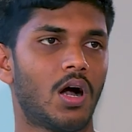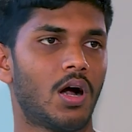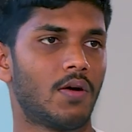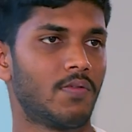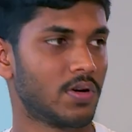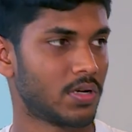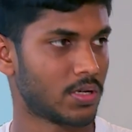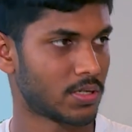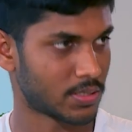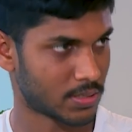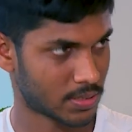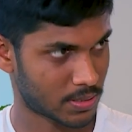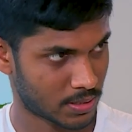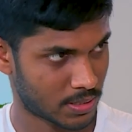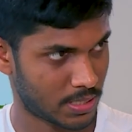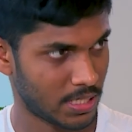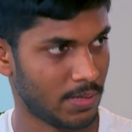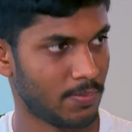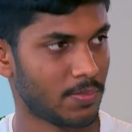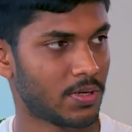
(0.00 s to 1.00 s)
our
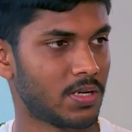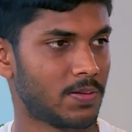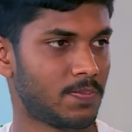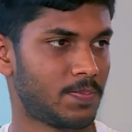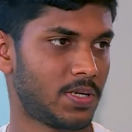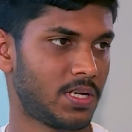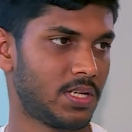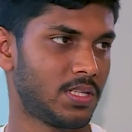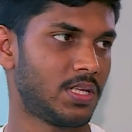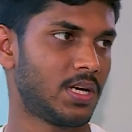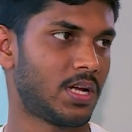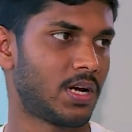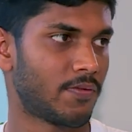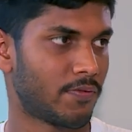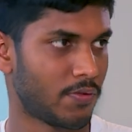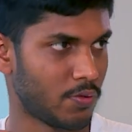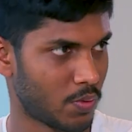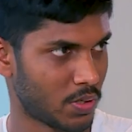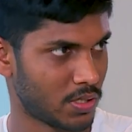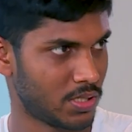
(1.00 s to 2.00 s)
team company, there are a
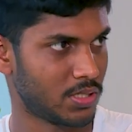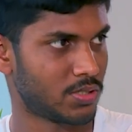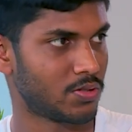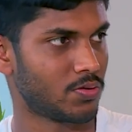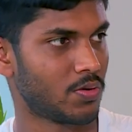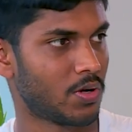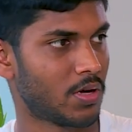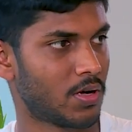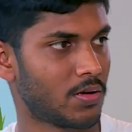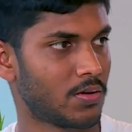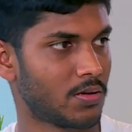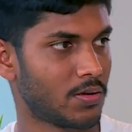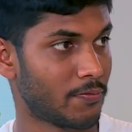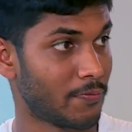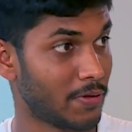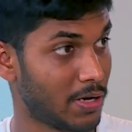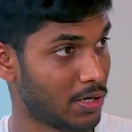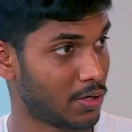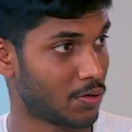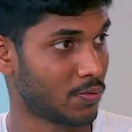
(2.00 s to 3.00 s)
few others who are
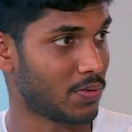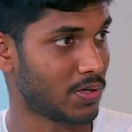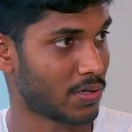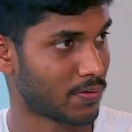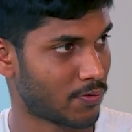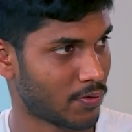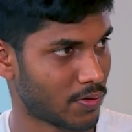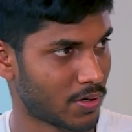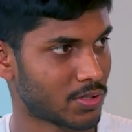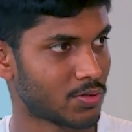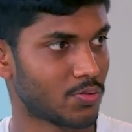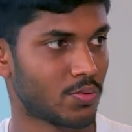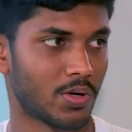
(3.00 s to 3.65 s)
willing to work for us,